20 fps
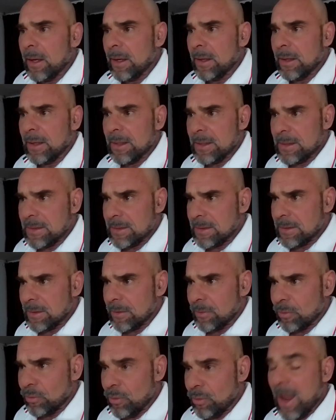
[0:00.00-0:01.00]
is
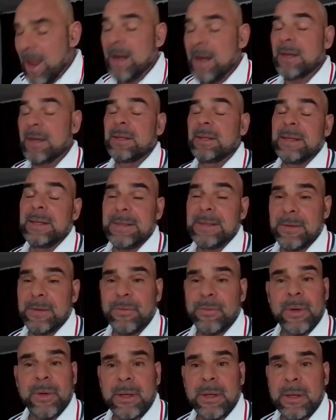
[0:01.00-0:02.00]
radically
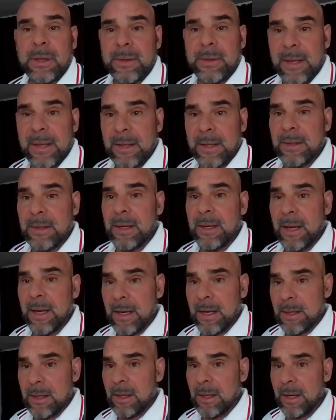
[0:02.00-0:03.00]
different than the
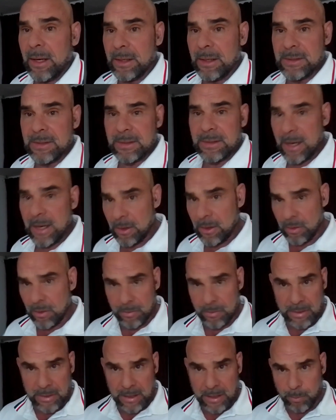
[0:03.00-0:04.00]
incline
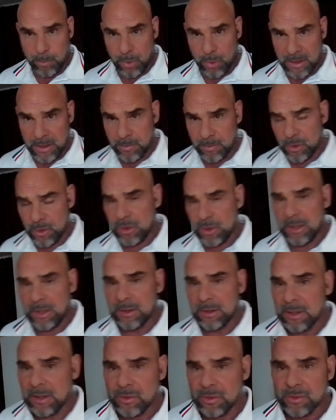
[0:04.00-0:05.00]
standard leg press
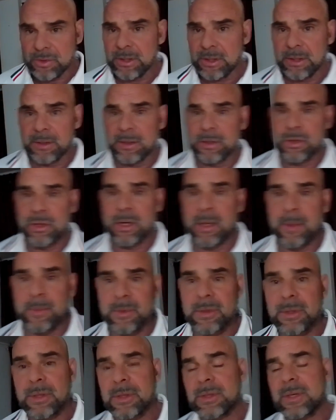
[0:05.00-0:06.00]
machine that you see in the
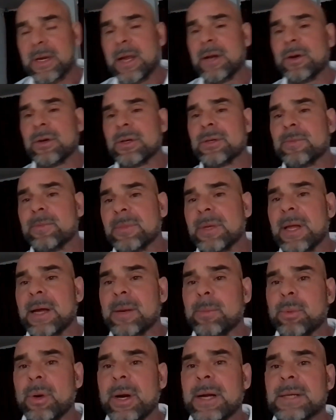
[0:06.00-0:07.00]
gyms. The standard
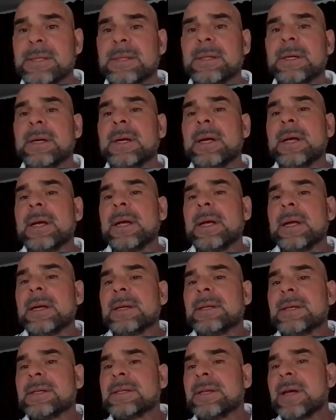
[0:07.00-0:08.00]
leg press
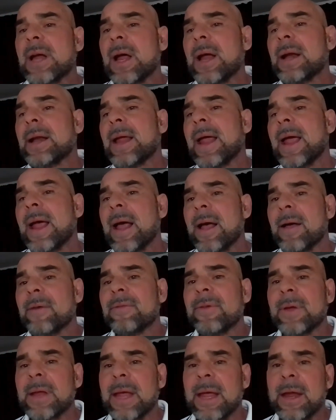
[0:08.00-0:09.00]
does not
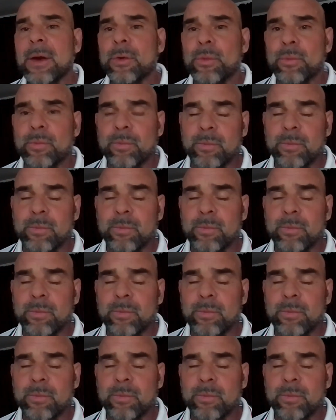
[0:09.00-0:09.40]
have a